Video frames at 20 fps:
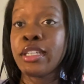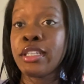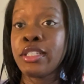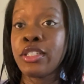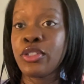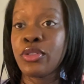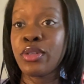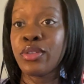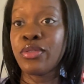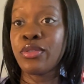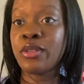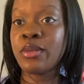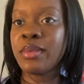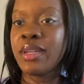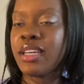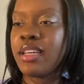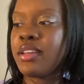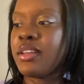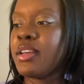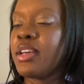short form
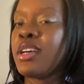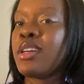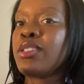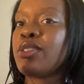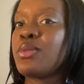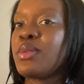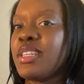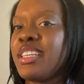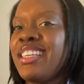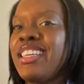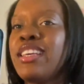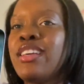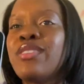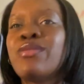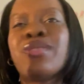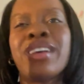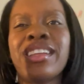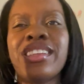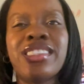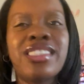now, so we can get
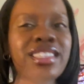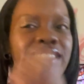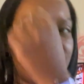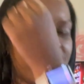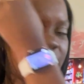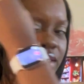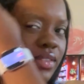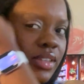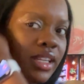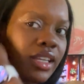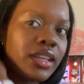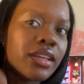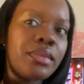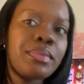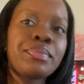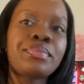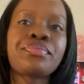right into this video.